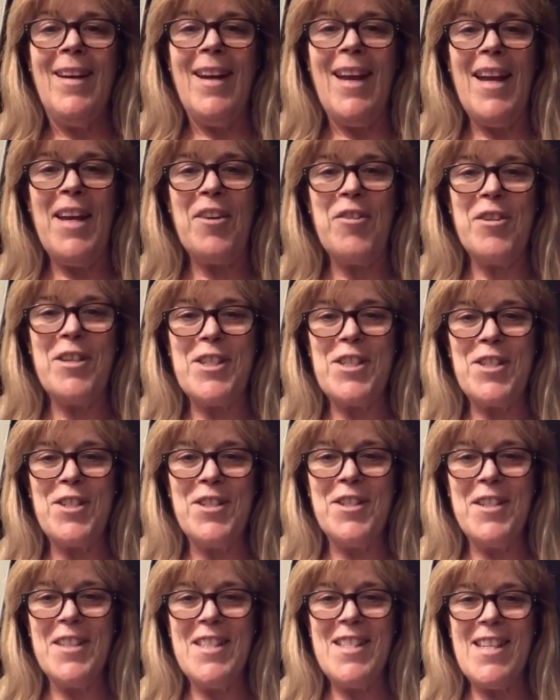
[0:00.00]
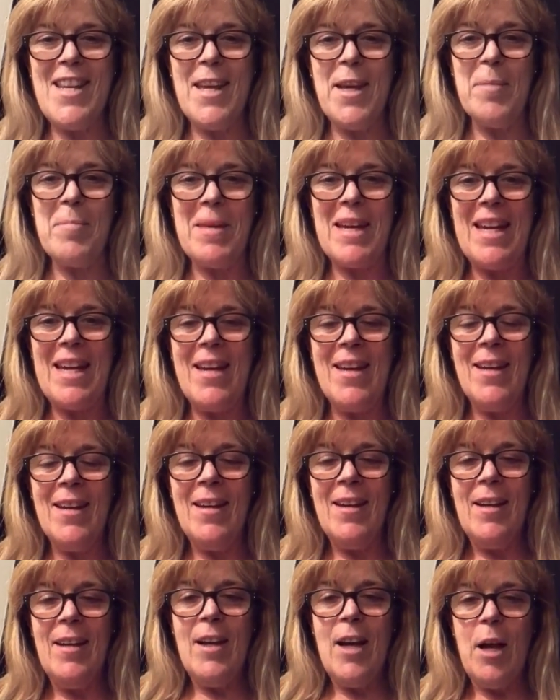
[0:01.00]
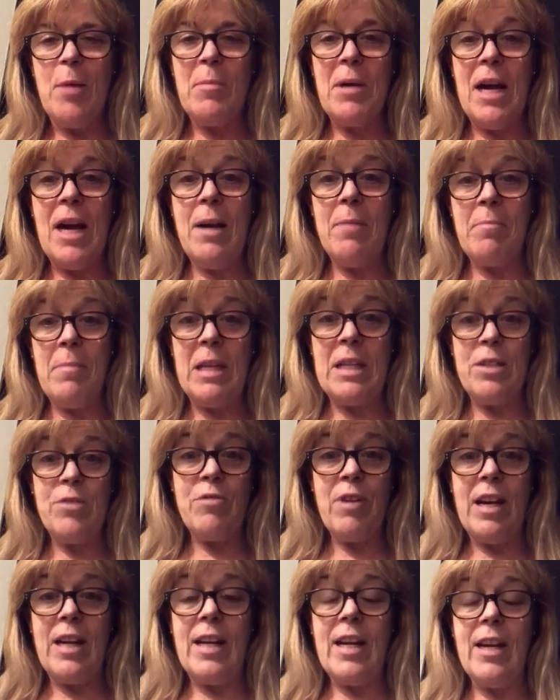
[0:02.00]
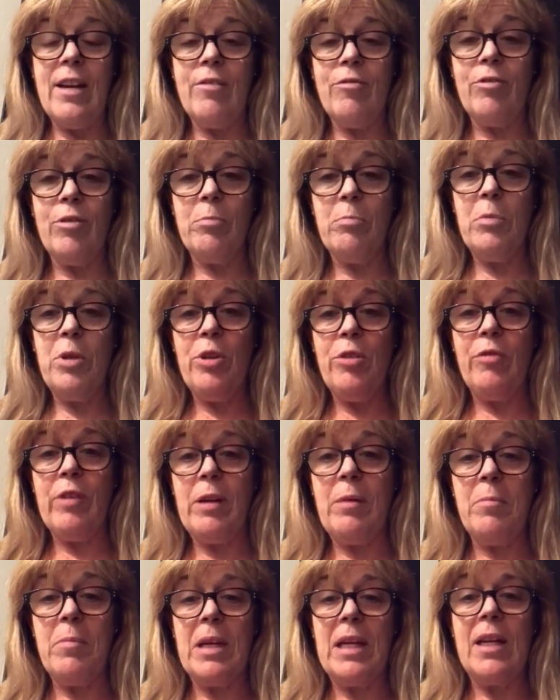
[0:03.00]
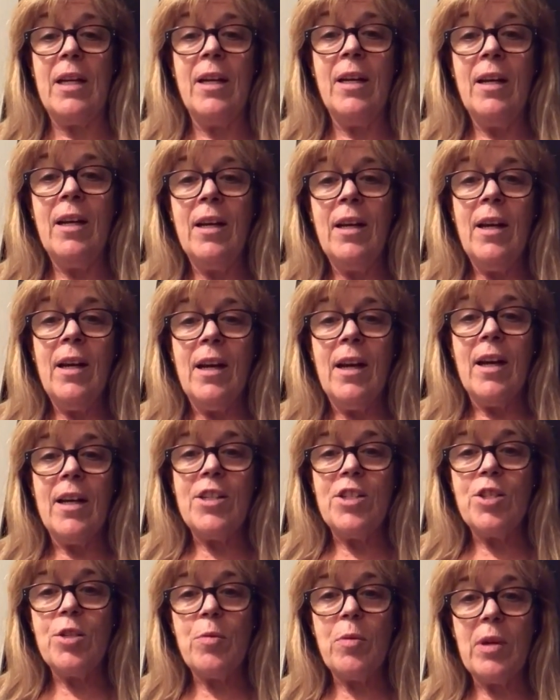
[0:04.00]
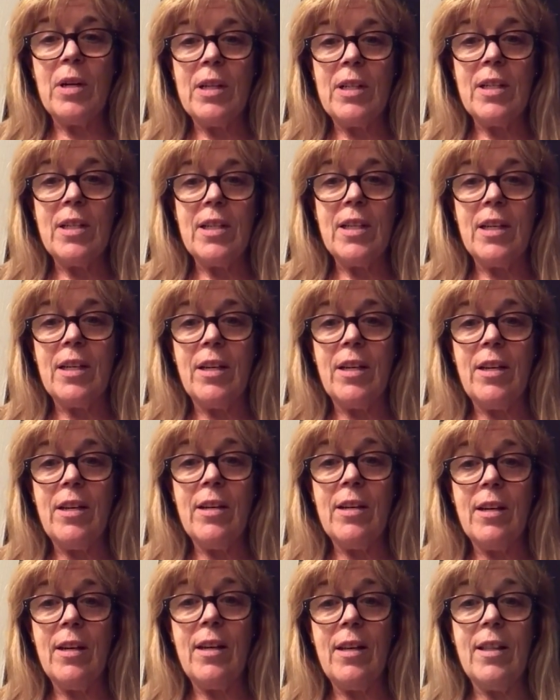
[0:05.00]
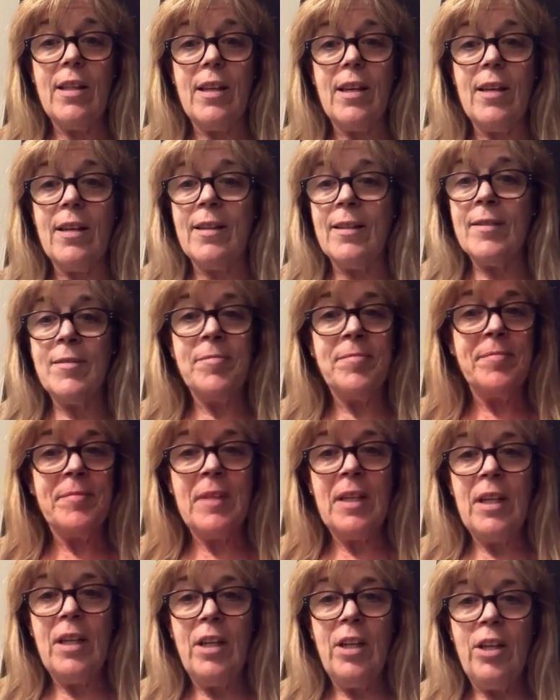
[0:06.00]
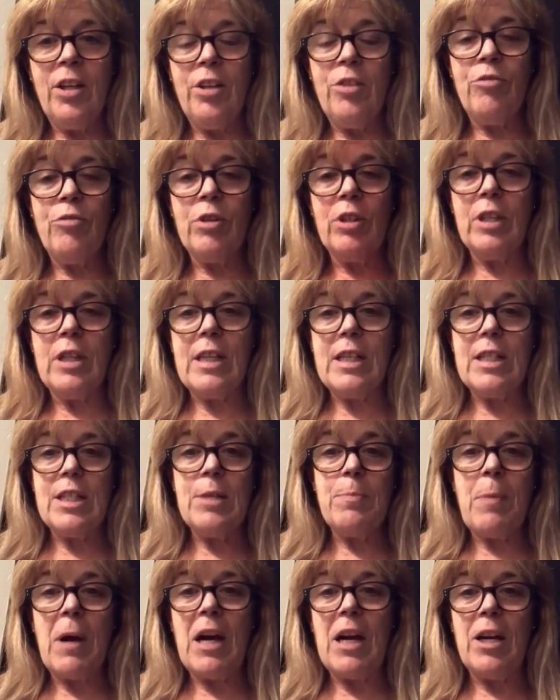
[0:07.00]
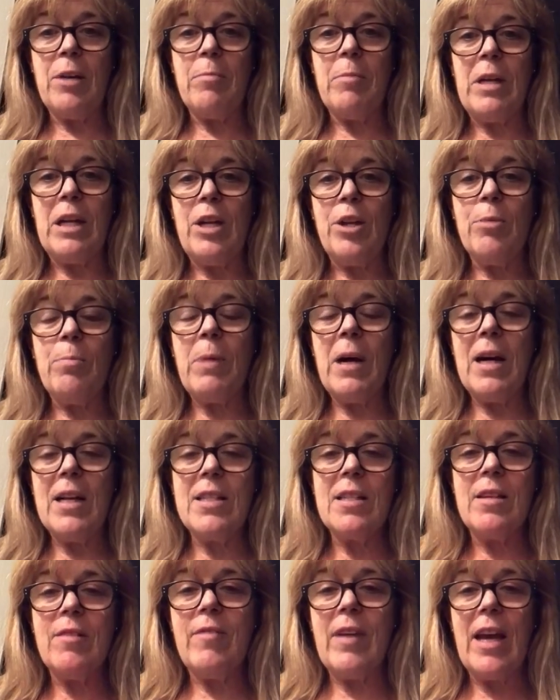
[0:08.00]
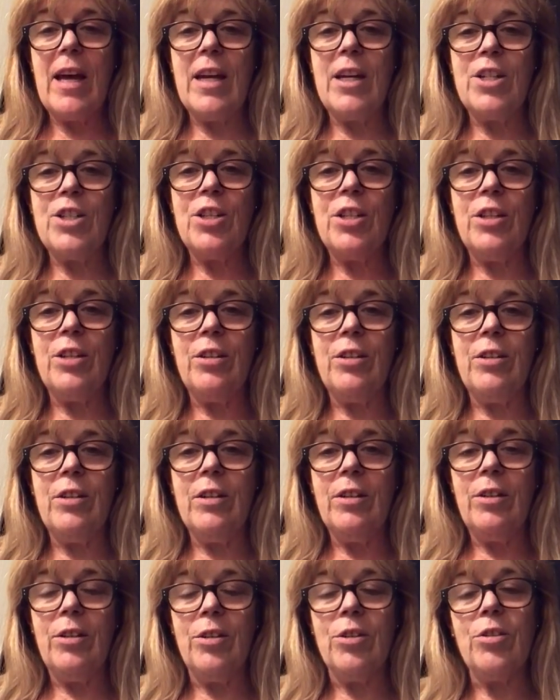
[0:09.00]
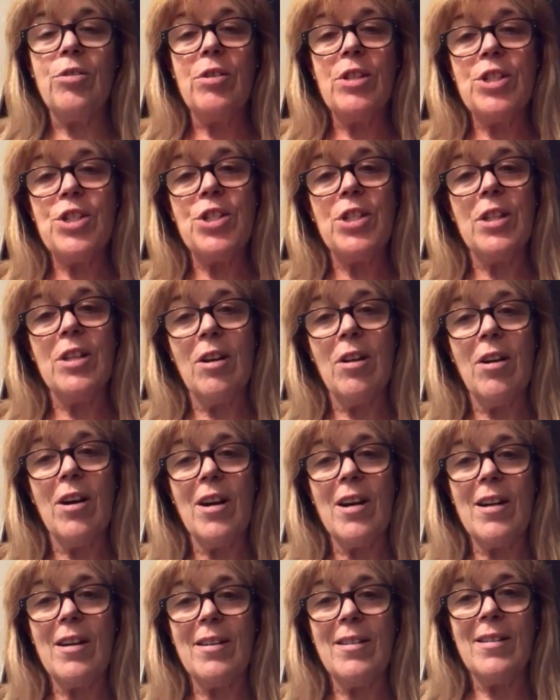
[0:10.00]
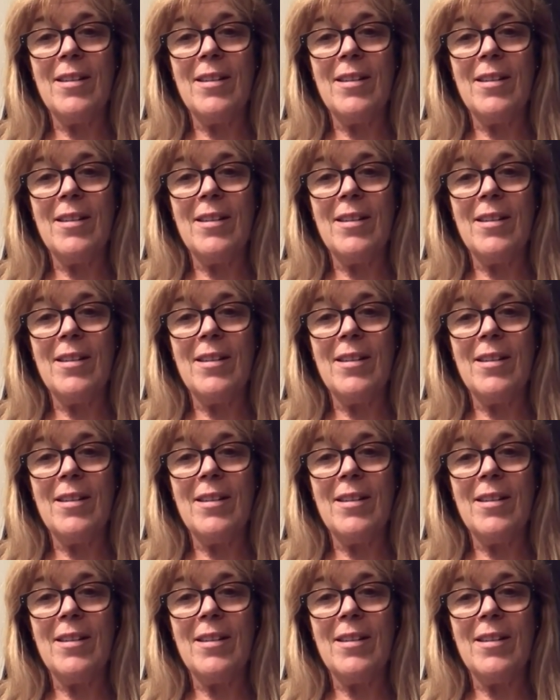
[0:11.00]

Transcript: Hey, Crystal, it's Kimmy. I'm a hot mess right now from moving, but I just wanted to tell you, honey, that you've really inspired me. Your positive attitude, your Christian heart,